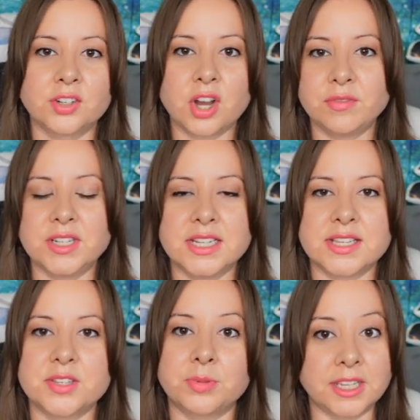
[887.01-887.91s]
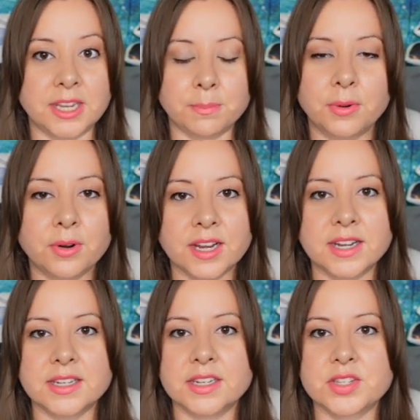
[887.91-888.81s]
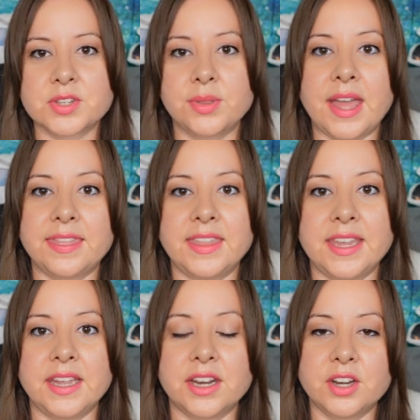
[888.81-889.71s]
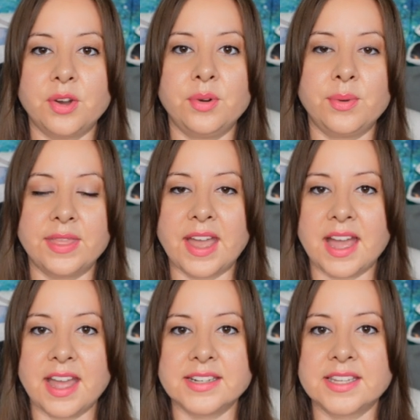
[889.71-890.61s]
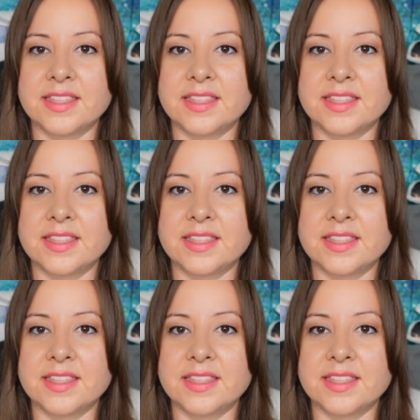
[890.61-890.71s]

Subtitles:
Confidence is really important so that they know that